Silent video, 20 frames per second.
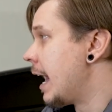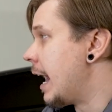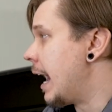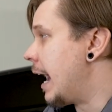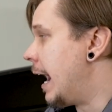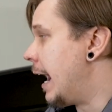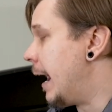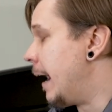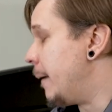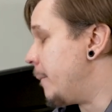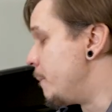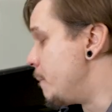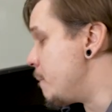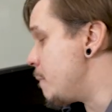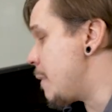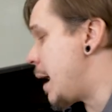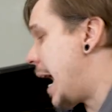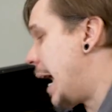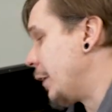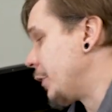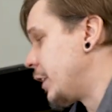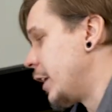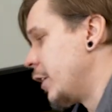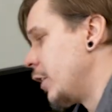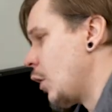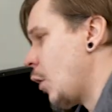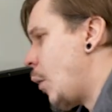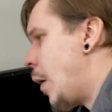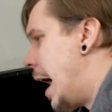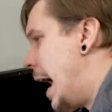Out there
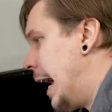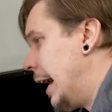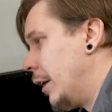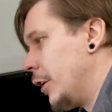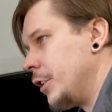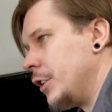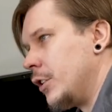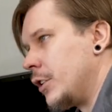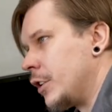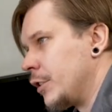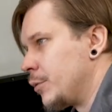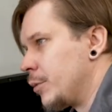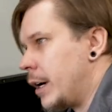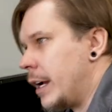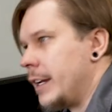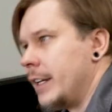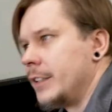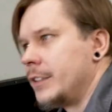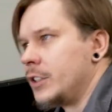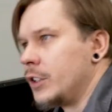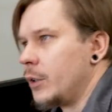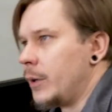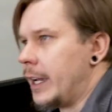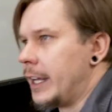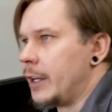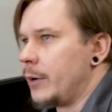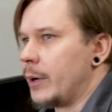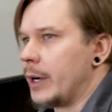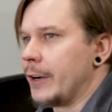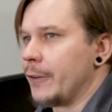in the wild, you could run into
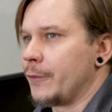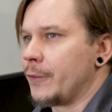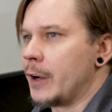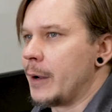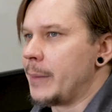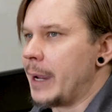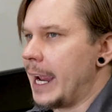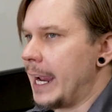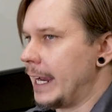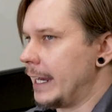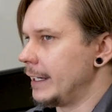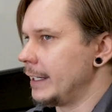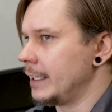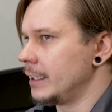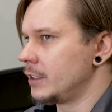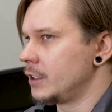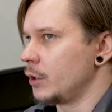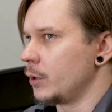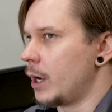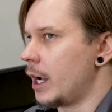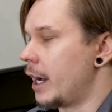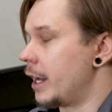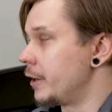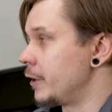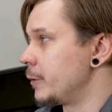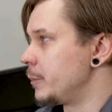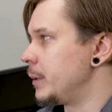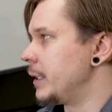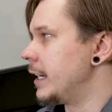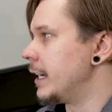anywhere from 80 to
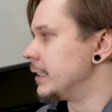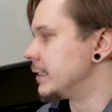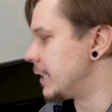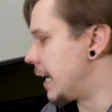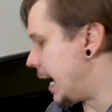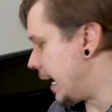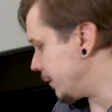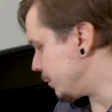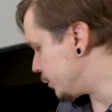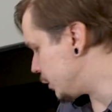100 PSI.